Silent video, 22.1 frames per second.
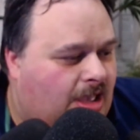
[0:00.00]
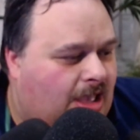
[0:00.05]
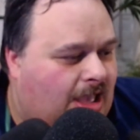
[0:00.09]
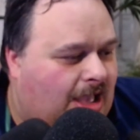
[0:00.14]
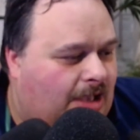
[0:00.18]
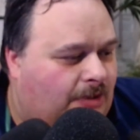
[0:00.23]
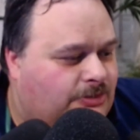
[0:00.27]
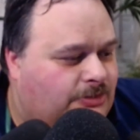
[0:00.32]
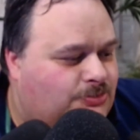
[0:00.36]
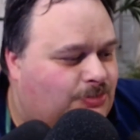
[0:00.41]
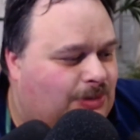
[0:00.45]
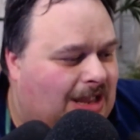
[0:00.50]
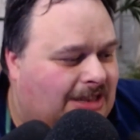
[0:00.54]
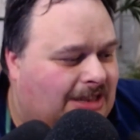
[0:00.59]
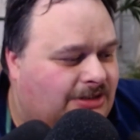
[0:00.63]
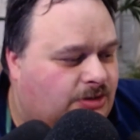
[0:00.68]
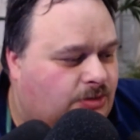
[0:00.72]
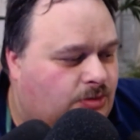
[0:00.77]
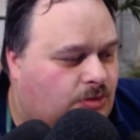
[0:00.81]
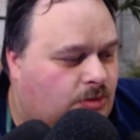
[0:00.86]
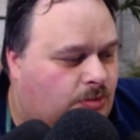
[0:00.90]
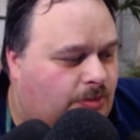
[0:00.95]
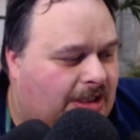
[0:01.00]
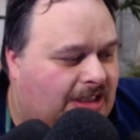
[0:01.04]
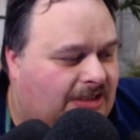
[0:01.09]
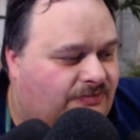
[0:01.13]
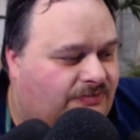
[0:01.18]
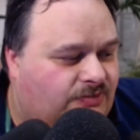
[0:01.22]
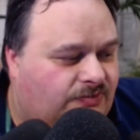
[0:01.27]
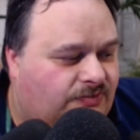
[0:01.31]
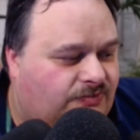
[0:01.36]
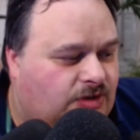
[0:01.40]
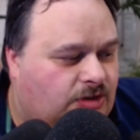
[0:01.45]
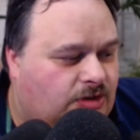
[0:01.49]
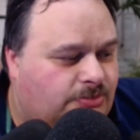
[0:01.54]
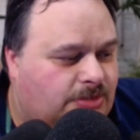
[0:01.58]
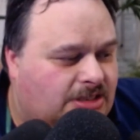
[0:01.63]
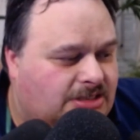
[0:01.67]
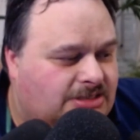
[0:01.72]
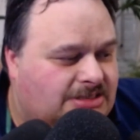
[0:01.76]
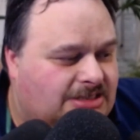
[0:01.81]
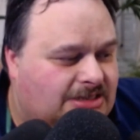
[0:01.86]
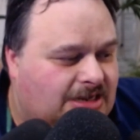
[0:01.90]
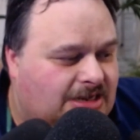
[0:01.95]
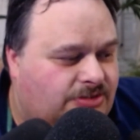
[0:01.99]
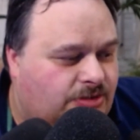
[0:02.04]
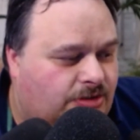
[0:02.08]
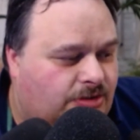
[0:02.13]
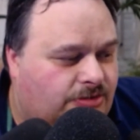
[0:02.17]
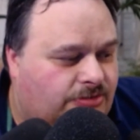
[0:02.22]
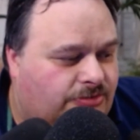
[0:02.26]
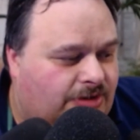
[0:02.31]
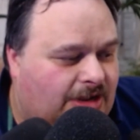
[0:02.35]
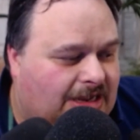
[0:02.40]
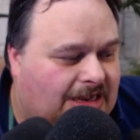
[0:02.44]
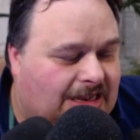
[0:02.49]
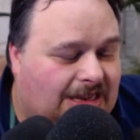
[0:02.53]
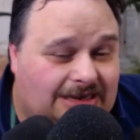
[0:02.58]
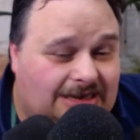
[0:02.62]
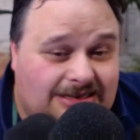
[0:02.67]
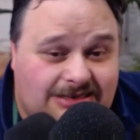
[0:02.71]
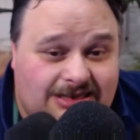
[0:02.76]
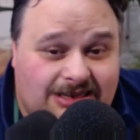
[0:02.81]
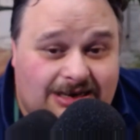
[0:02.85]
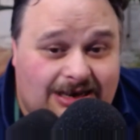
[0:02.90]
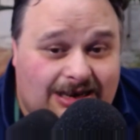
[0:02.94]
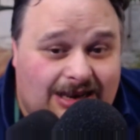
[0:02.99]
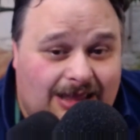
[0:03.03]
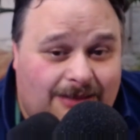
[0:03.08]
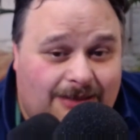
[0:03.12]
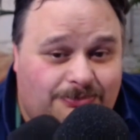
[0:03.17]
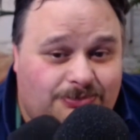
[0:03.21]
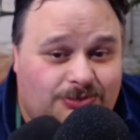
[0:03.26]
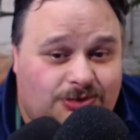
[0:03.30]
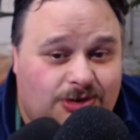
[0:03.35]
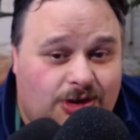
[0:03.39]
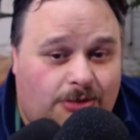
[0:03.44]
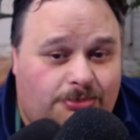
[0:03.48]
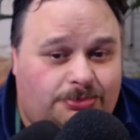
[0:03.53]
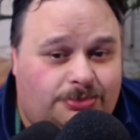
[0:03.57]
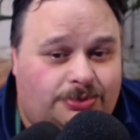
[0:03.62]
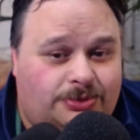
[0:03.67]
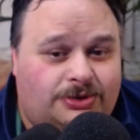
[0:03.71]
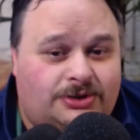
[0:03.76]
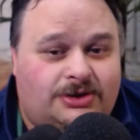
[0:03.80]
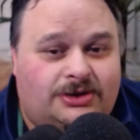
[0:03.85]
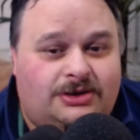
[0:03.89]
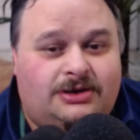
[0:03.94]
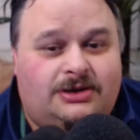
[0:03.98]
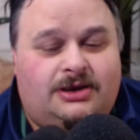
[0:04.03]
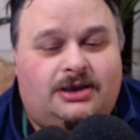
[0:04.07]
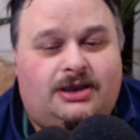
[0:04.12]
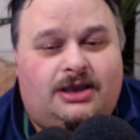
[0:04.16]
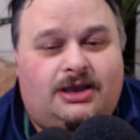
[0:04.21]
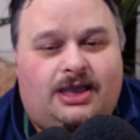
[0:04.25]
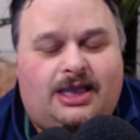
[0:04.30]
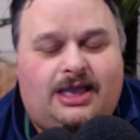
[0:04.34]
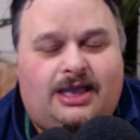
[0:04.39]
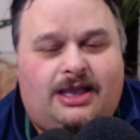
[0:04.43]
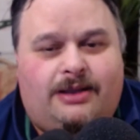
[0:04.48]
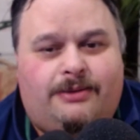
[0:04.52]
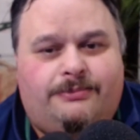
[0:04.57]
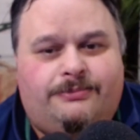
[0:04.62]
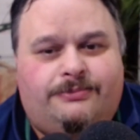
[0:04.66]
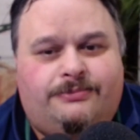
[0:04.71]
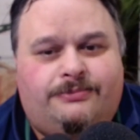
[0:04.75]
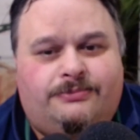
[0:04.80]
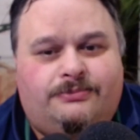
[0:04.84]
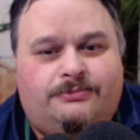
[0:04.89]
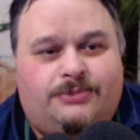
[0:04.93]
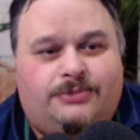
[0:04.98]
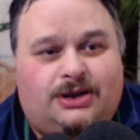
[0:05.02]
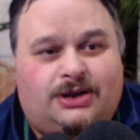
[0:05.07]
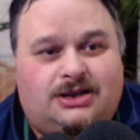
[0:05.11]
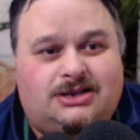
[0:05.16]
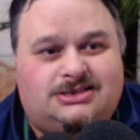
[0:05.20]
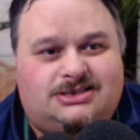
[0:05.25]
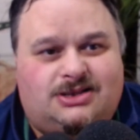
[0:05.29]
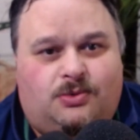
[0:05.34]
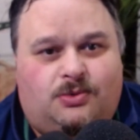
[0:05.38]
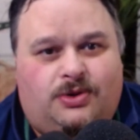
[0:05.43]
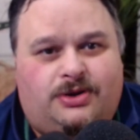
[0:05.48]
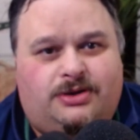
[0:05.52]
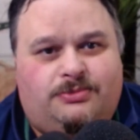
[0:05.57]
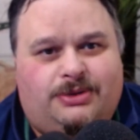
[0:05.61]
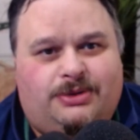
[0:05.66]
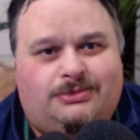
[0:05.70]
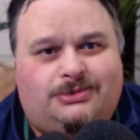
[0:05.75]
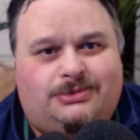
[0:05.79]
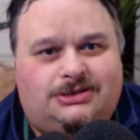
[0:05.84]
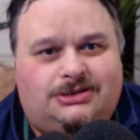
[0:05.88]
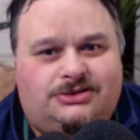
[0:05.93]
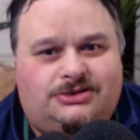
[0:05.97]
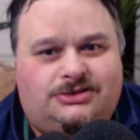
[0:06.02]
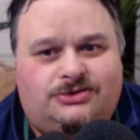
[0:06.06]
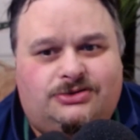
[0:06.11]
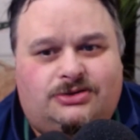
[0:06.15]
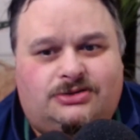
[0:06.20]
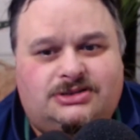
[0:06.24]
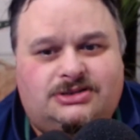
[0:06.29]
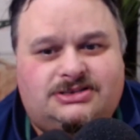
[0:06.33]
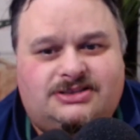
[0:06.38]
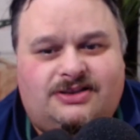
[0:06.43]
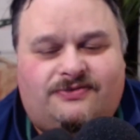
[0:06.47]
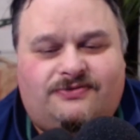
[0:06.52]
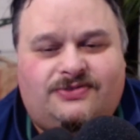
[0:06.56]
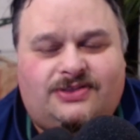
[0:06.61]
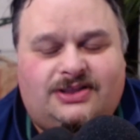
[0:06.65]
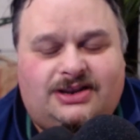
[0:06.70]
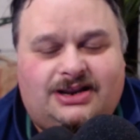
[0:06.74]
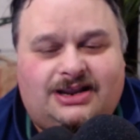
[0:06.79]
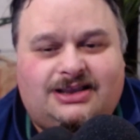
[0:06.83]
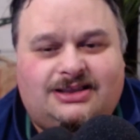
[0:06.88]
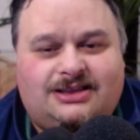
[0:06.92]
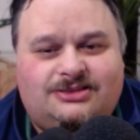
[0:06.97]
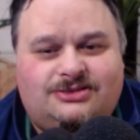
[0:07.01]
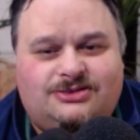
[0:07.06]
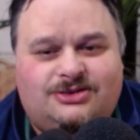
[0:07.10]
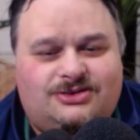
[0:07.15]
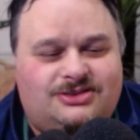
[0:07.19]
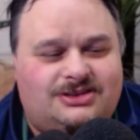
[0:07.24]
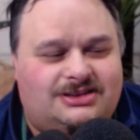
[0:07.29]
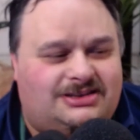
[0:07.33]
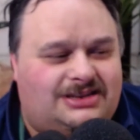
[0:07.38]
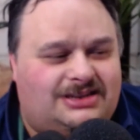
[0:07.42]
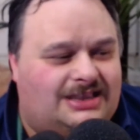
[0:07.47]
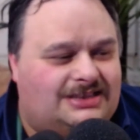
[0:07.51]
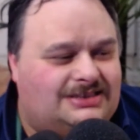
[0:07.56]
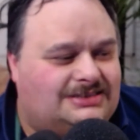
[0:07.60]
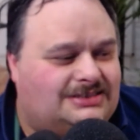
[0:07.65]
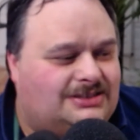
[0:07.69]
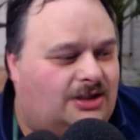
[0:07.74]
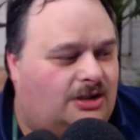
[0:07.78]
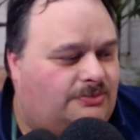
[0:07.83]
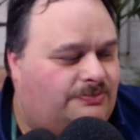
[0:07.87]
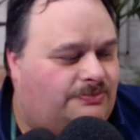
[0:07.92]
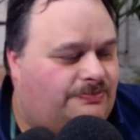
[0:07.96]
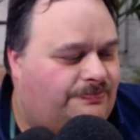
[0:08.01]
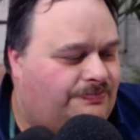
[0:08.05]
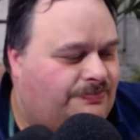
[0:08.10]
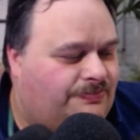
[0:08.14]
I was planning to go away for a few months and I thought, right, I need to get a laptop because I want to be able to do all the stuff that I can do on the desktop.